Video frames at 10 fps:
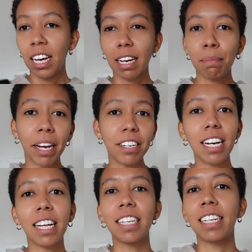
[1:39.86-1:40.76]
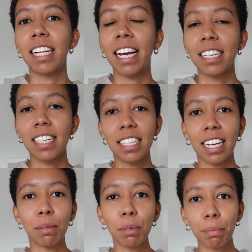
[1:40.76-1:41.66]
Compared to other like
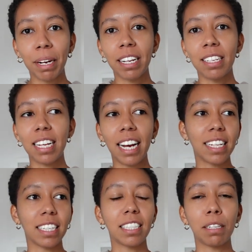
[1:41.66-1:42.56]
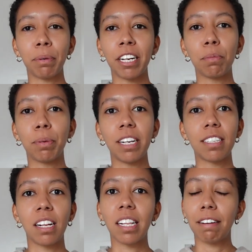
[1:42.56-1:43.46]
sustainable brands, I think that the price point
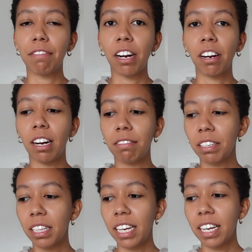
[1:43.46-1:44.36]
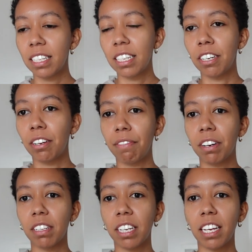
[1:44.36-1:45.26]
is not that far off really. So if
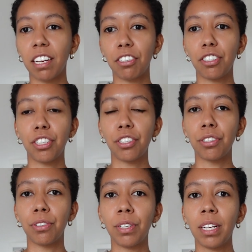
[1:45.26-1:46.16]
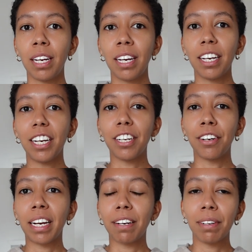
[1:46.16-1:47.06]
you're looking to, you know,
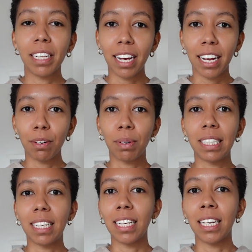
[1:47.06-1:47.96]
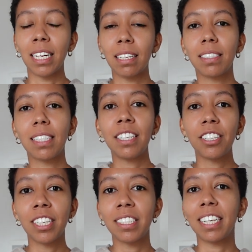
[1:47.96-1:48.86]
get a really high quality
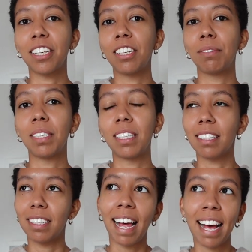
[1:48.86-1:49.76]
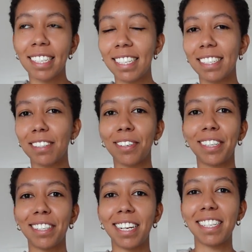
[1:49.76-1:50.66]
t-shirt that you know will last
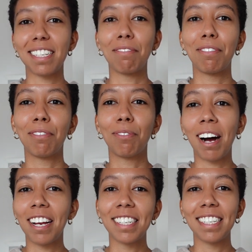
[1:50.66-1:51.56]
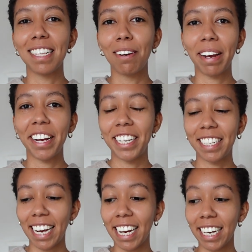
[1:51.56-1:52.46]
through lots of washes and wear and
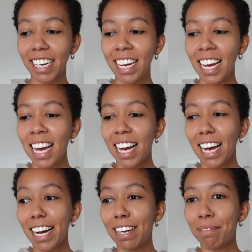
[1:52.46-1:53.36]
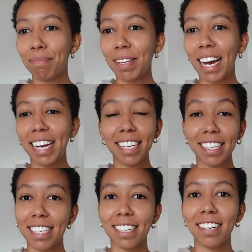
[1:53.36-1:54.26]
tear, um, I think
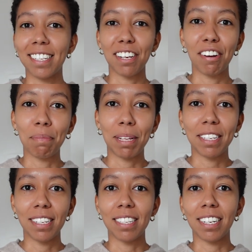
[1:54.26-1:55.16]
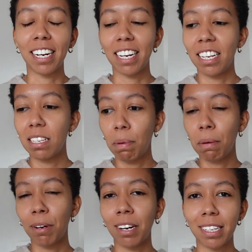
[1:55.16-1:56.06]
Sezane is a great place to start and it's a bit
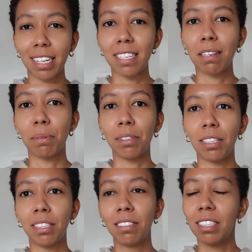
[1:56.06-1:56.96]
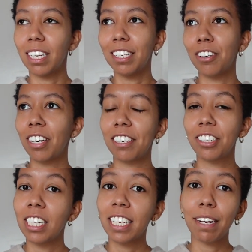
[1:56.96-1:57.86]
more accessible
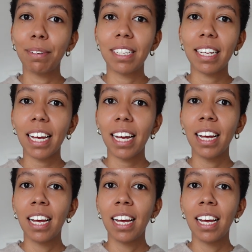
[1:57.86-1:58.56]
internationally, I would say.